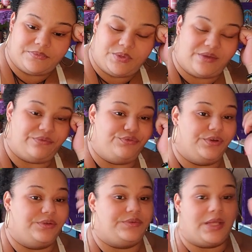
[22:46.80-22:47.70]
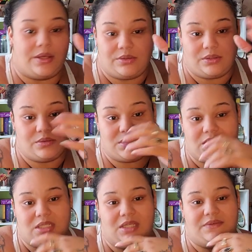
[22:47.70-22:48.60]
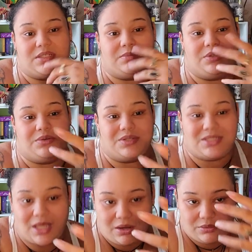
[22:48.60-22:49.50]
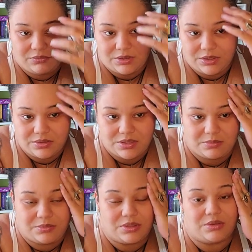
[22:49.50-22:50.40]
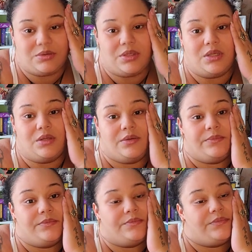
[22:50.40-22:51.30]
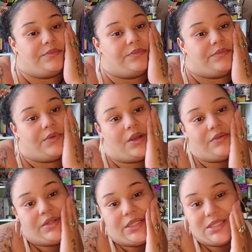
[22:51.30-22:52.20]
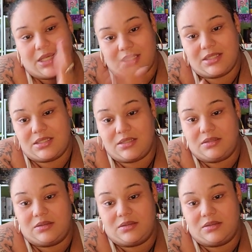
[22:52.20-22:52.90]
You have real downloads to give. Some of you are tarot readers. Some of you are really talented